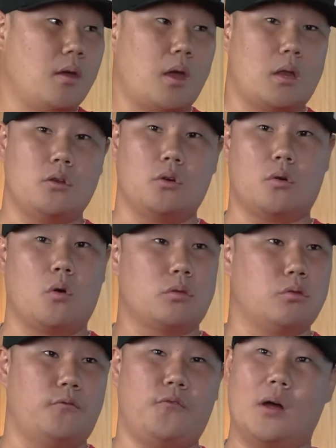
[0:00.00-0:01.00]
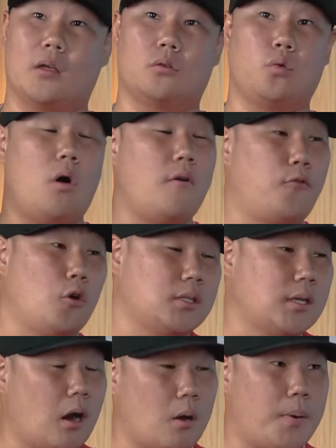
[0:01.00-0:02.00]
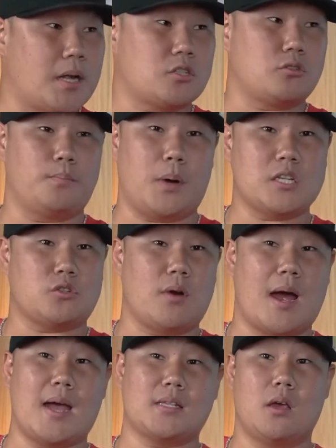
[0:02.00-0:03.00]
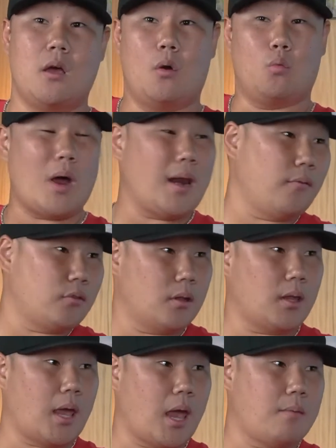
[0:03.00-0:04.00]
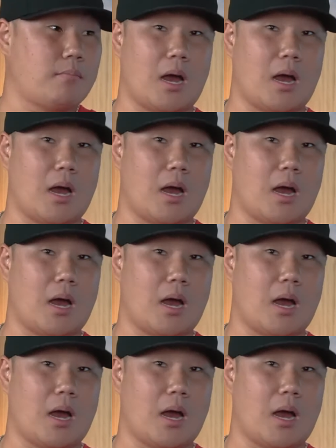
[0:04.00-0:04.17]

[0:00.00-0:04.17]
And you're going through fucking 12, 14-hour bus rides right after the game.